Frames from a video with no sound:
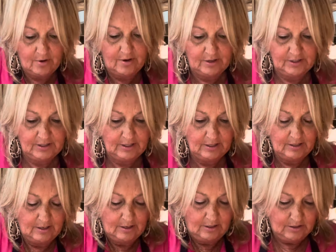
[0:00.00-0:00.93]
on
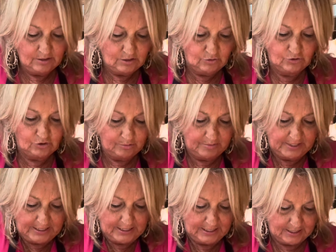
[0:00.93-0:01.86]
social
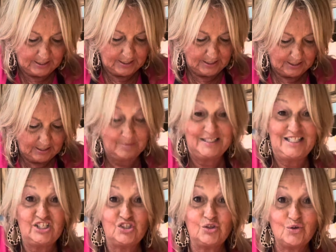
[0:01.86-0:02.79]
media, and I'm a
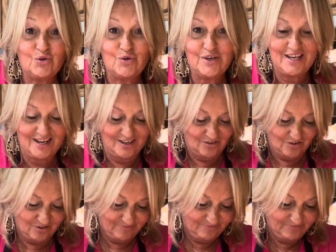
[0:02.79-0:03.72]
digital
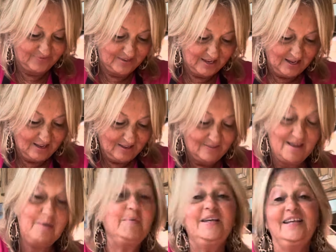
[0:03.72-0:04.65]
creator.
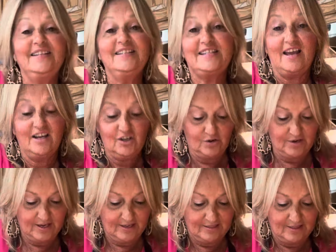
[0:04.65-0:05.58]
That means I
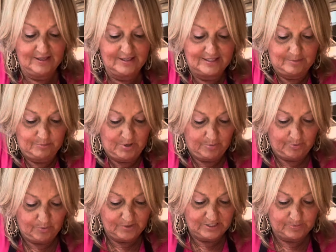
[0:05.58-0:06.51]
create things and
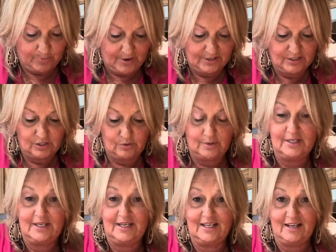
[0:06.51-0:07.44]
people respond to
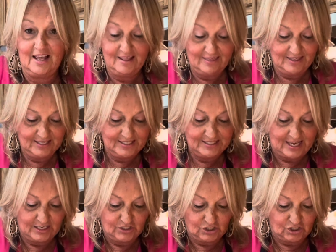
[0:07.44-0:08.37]
it, and a lot of things
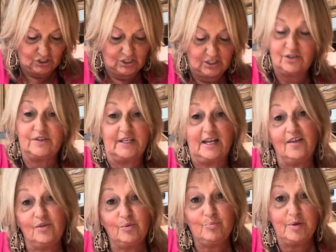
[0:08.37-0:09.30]
I just share that
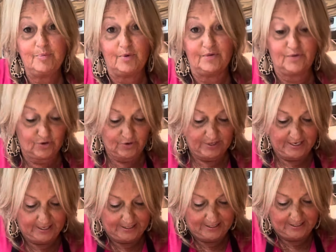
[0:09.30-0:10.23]
other people have
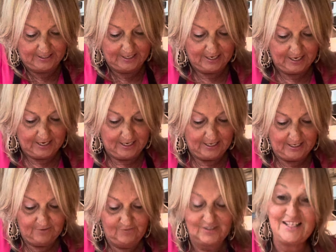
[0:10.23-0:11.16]
created,
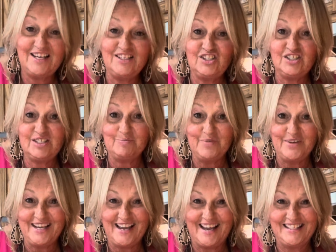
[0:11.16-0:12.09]
and if it touches
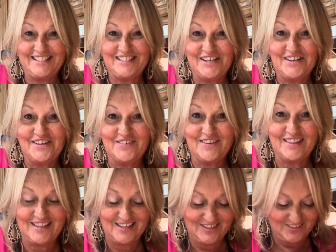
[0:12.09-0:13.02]
me, I share it
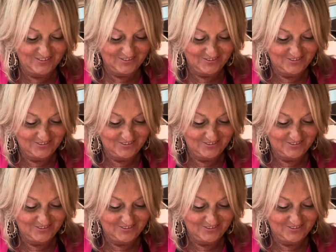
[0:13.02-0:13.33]
with you.